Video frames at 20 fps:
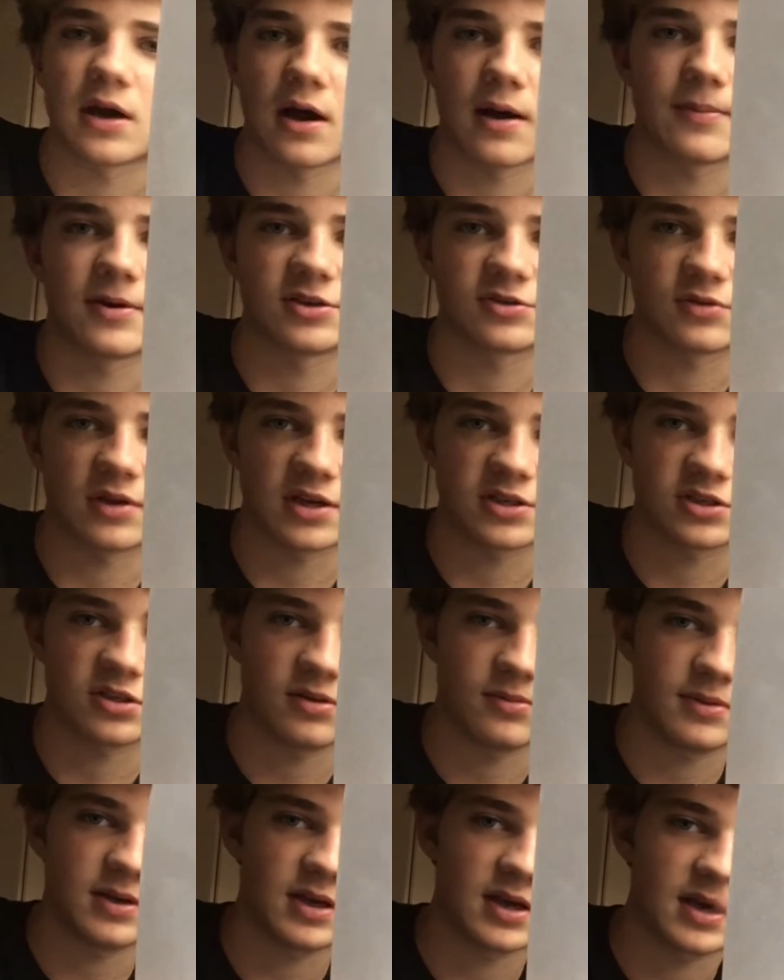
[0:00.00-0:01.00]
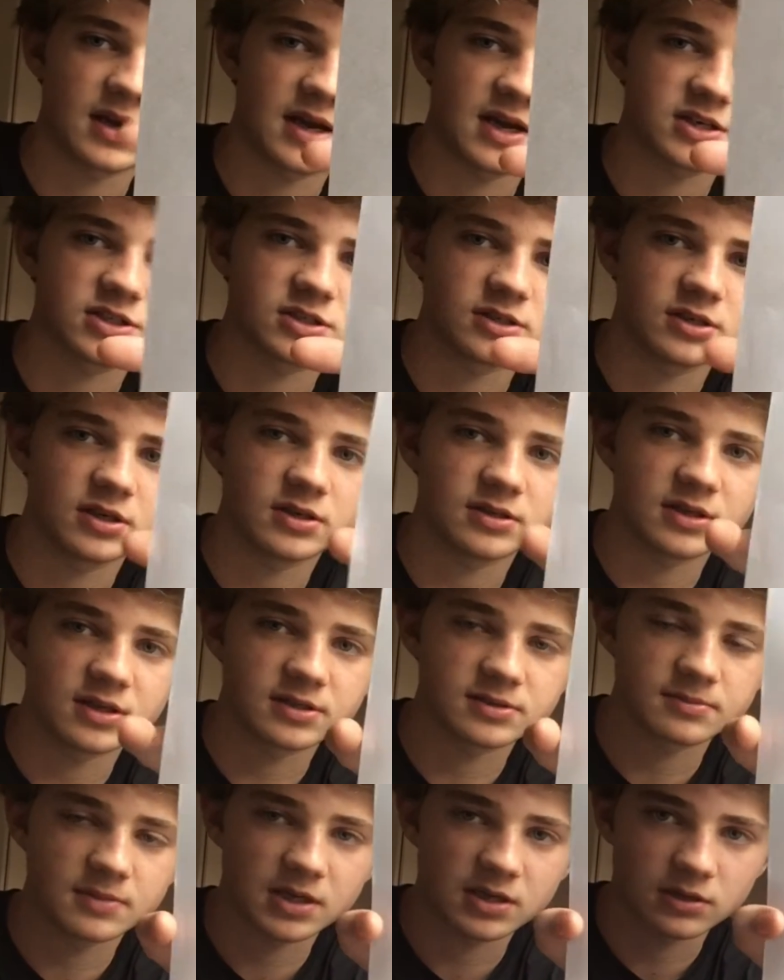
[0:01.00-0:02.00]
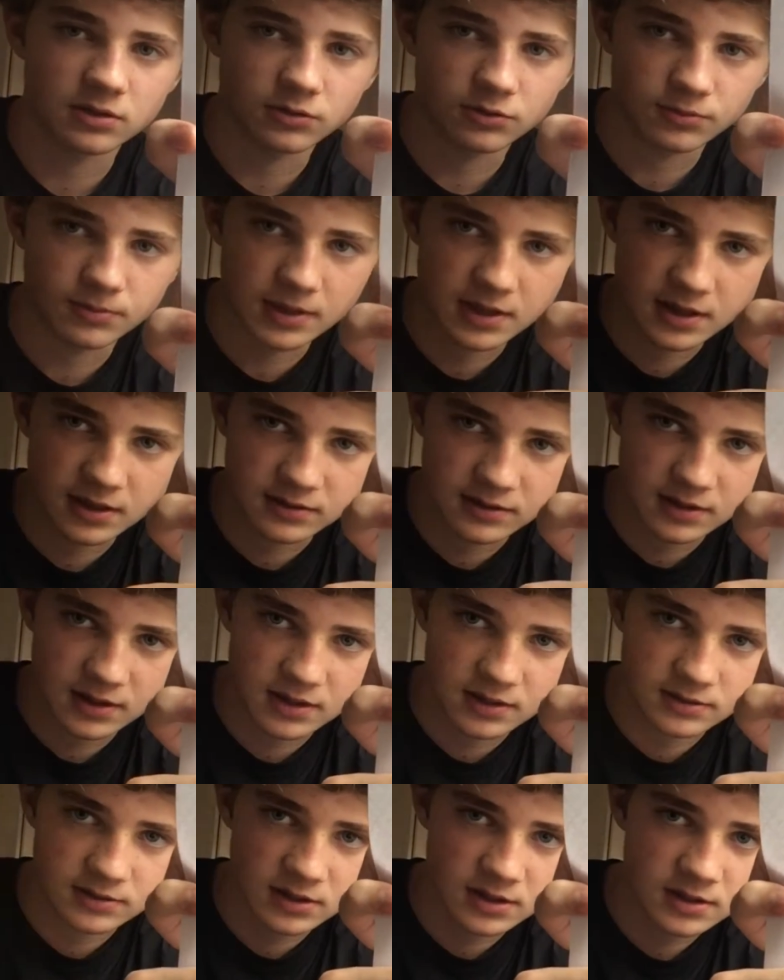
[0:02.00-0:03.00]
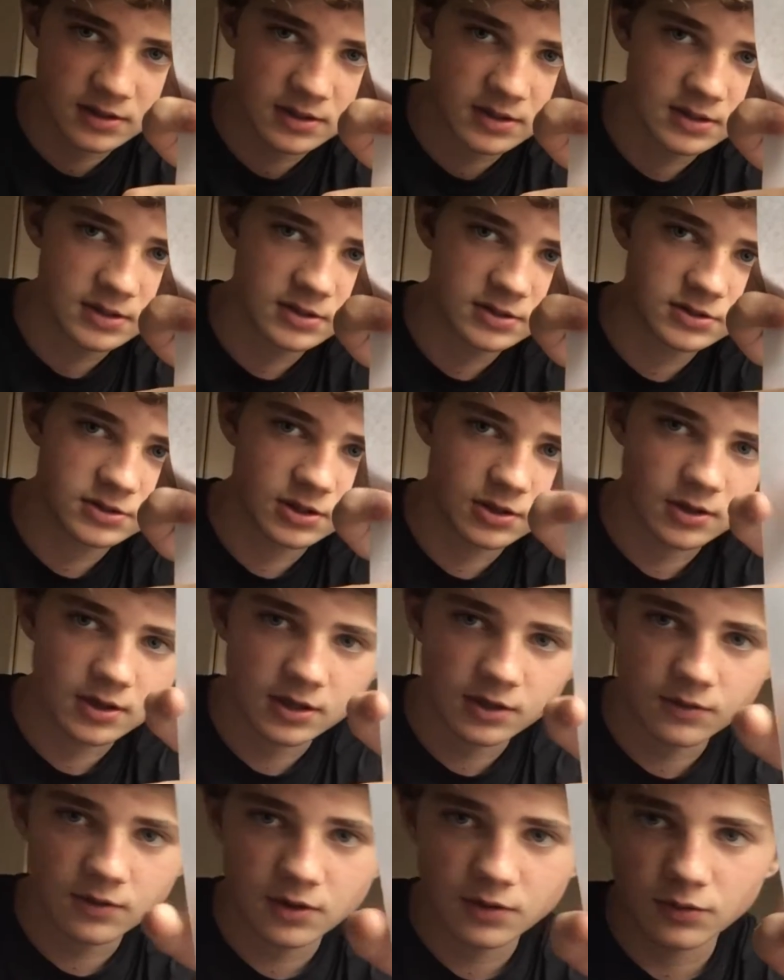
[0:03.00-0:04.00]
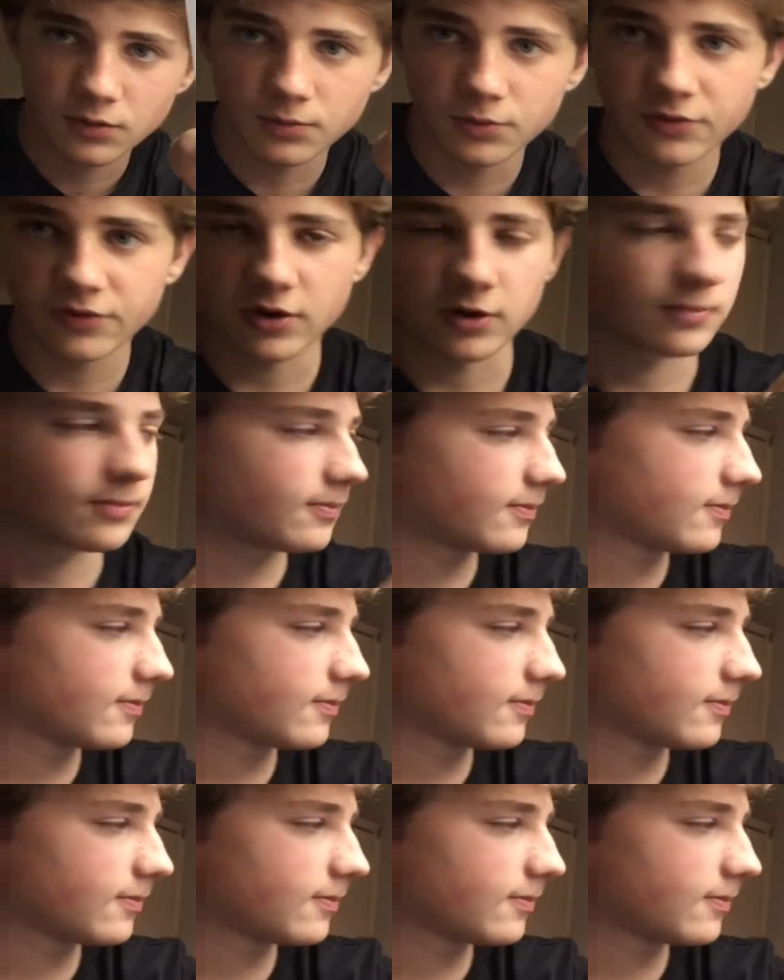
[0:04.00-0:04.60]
eyebrows will actually be, and actually it does make it look better at the end. So anyway, we'll move on.